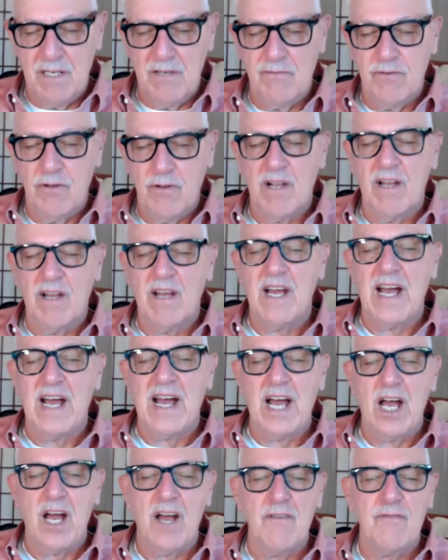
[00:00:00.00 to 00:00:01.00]

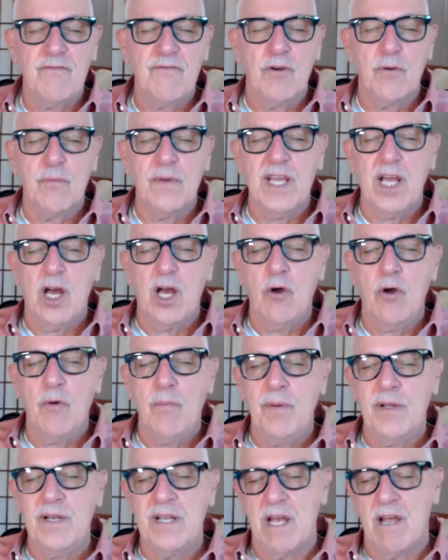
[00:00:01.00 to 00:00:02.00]
For we
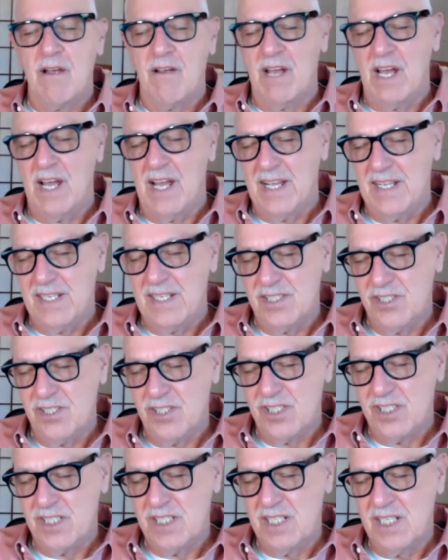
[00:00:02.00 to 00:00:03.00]
open our eyes
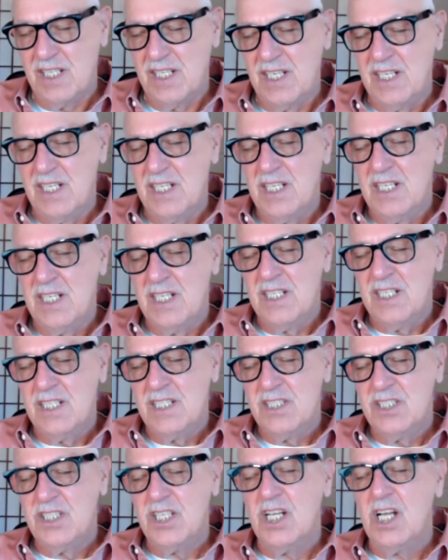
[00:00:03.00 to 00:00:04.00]

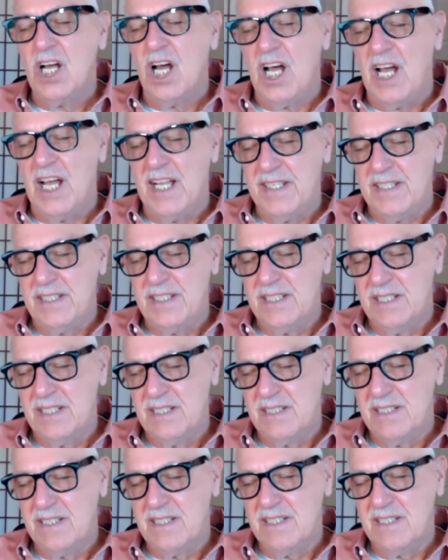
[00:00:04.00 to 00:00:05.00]
to God
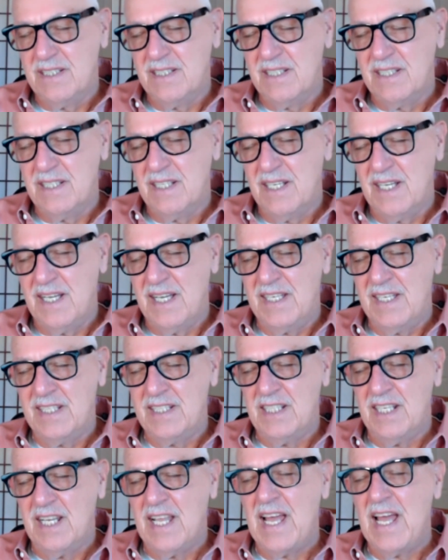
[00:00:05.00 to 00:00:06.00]
and
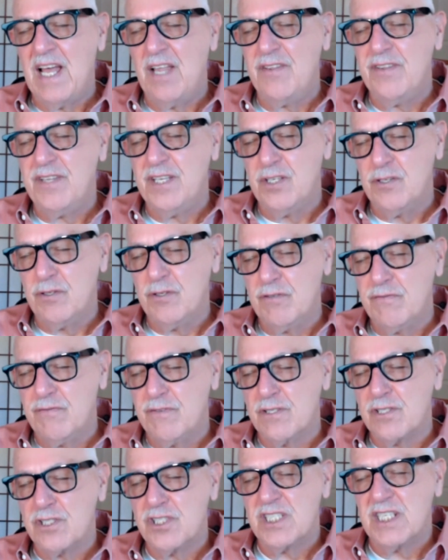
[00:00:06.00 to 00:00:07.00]
allow the
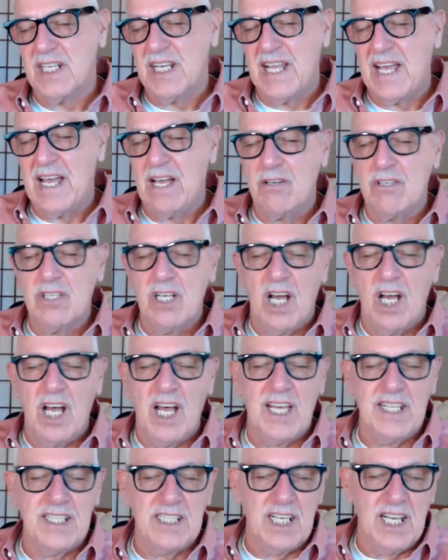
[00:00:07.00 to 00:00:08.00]
universe, allow
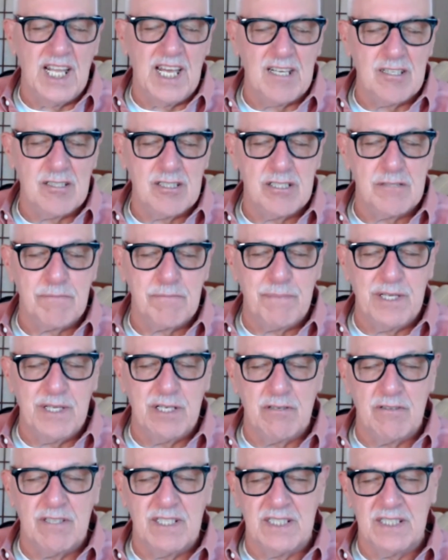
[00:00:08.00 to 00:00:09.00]
God, allow
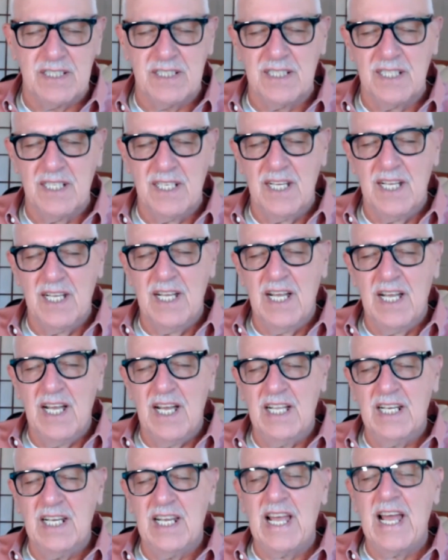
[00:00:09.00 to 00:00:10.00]
spirit,
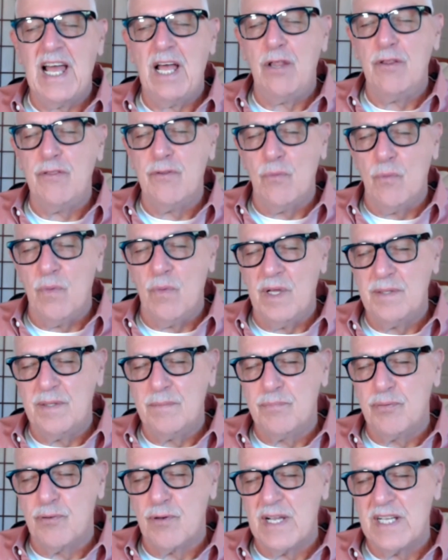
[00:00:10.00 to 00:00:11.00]
allow the one
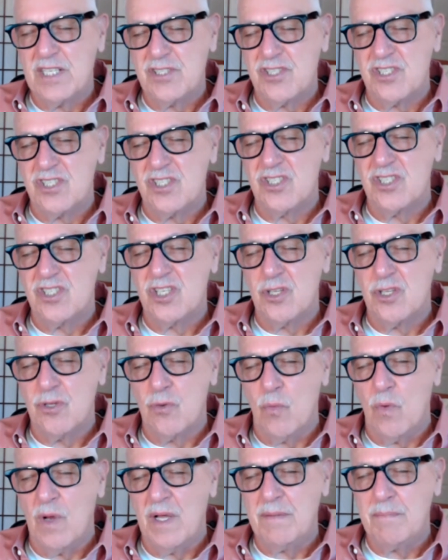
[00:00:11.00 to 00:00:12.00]
presence and the
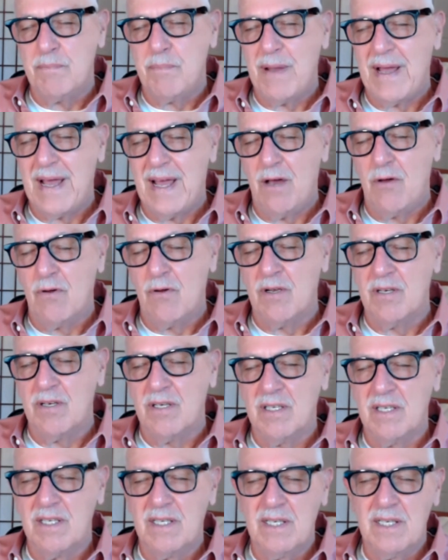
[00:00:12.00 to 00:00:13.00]
one power
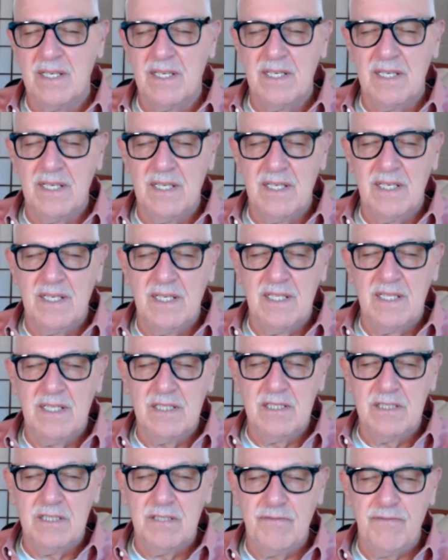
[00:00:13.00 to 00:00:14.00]

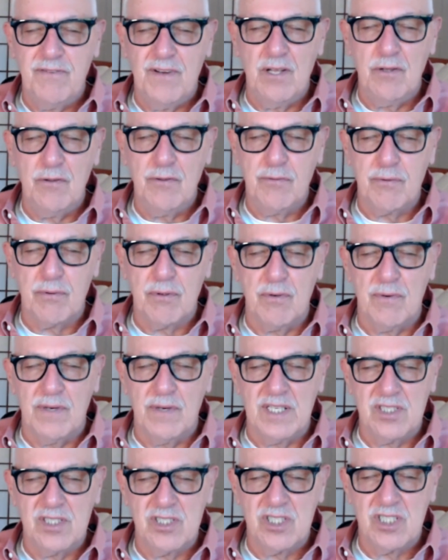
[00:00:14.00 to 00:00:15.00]
to flow through
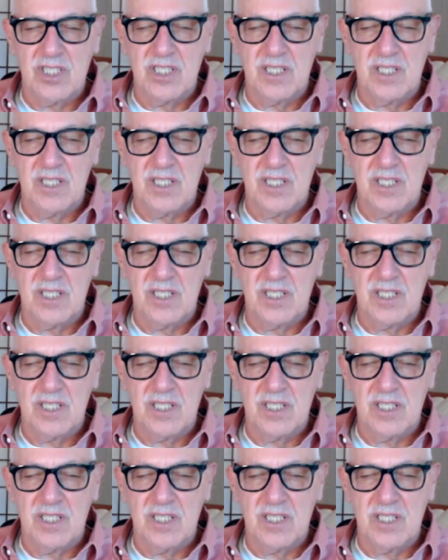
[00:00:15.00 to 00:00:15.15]
us.